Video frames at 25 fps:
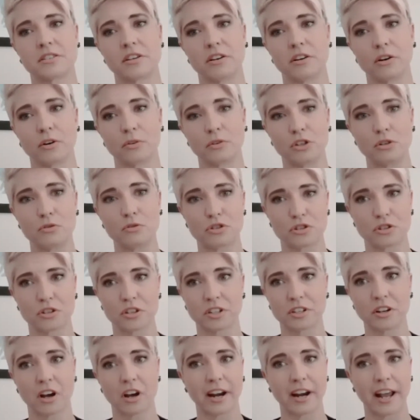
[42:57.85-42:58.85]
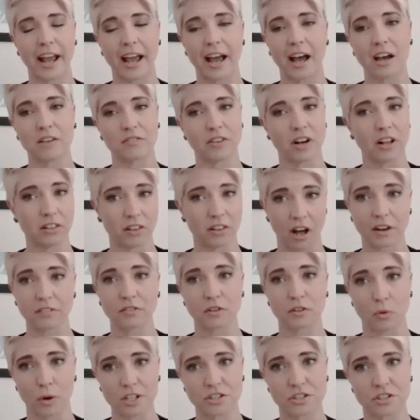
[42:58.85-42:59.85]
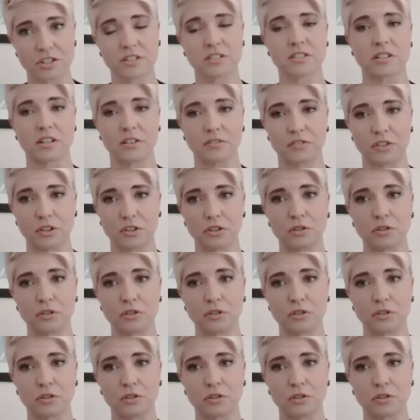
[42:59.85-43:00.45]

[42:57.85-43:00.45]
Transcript: So you should not have a lot of questions, and